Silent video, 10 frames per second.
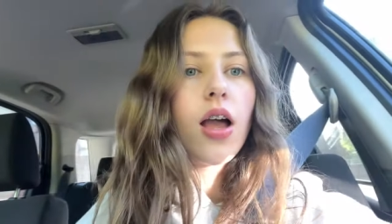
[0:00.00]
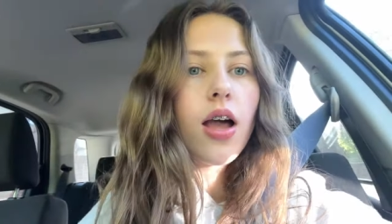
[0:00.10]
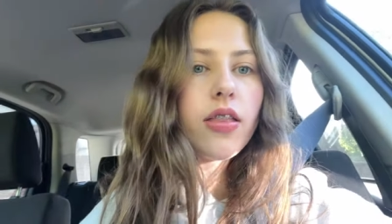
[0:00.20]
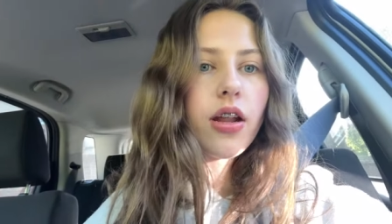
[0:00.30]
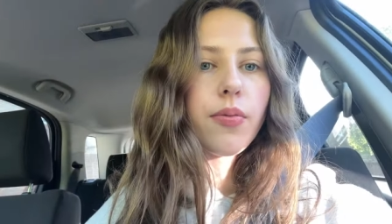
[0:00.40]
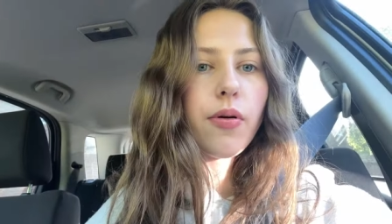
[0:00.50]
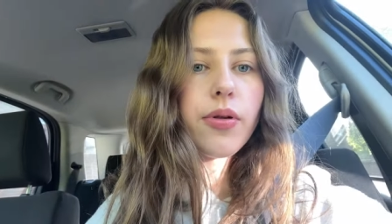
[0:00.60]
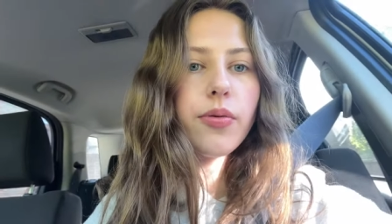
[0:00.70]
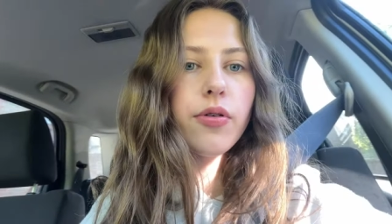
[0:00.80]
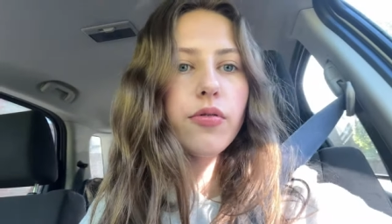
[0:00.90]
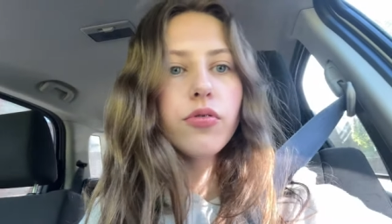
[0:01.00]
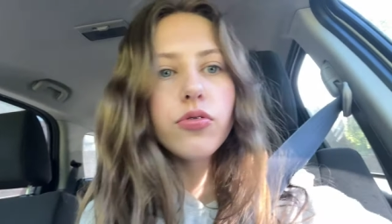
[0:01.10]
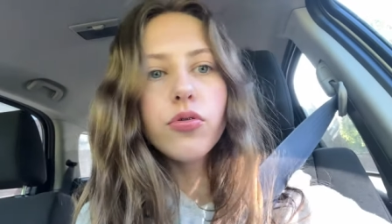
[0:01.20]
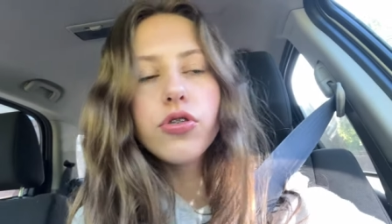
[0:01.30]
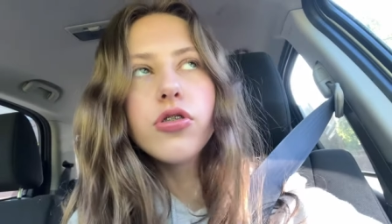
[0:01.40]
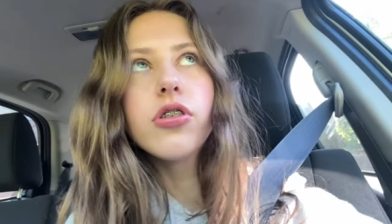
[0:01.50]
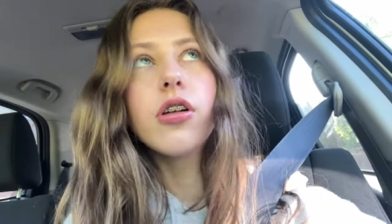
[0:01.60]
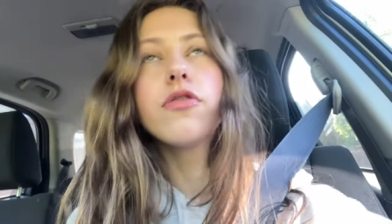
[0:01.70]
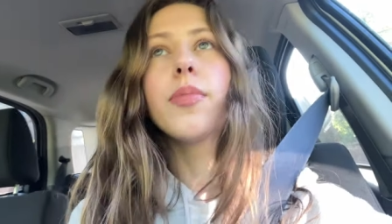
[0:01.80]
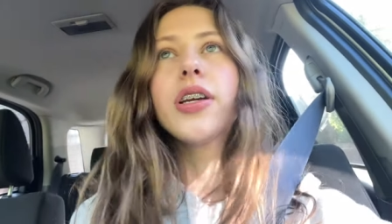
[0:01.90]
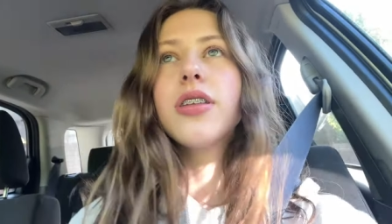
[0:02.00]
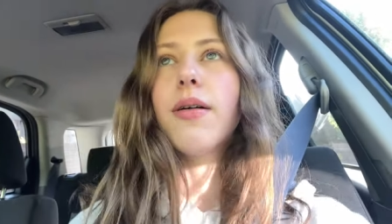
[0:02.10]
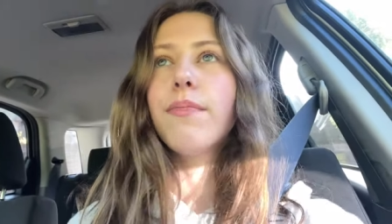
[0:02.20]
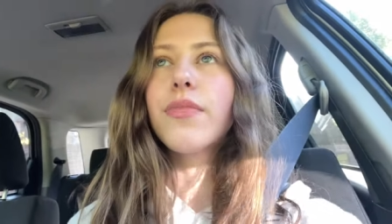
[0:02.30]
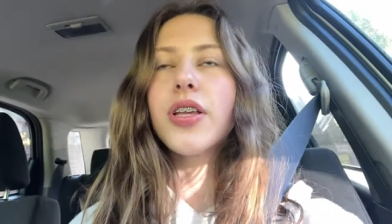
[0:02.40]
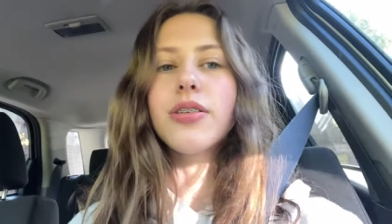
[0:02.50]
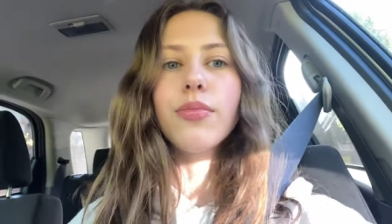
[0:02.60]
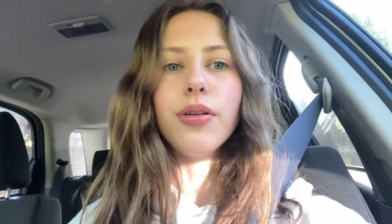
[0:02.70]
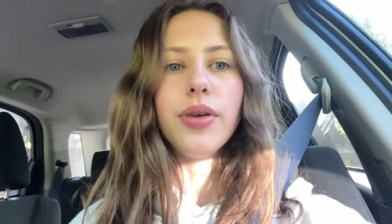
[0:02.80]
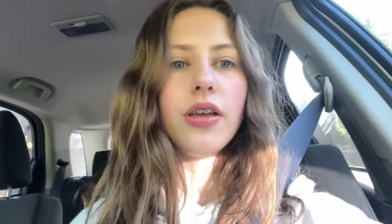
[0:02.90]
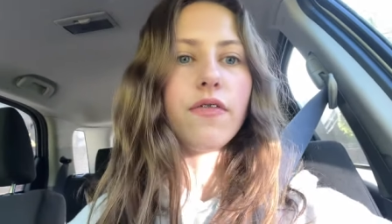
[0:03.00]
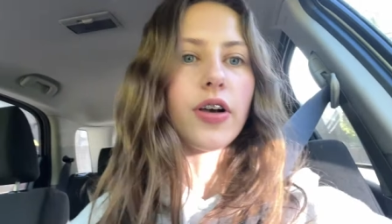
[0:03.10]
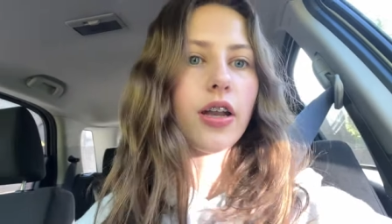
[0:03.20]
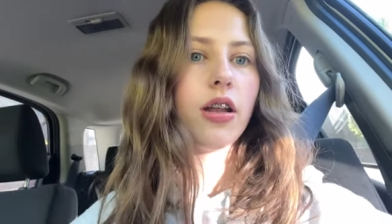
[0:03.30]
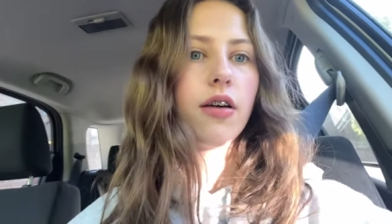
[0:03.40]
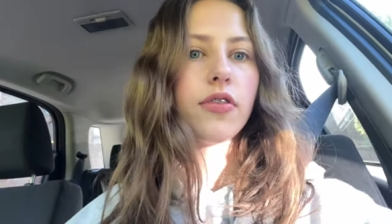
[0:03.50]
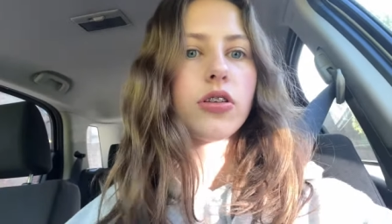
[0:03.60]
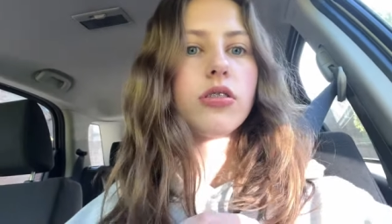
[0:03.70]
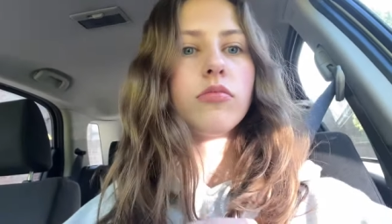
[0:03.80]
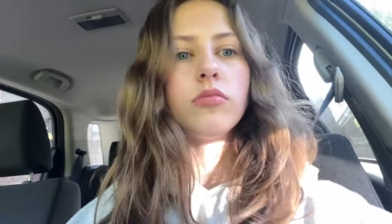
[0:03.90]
And then I probably won't talk to you till after my exam, because I'm gonna be fucking nervous.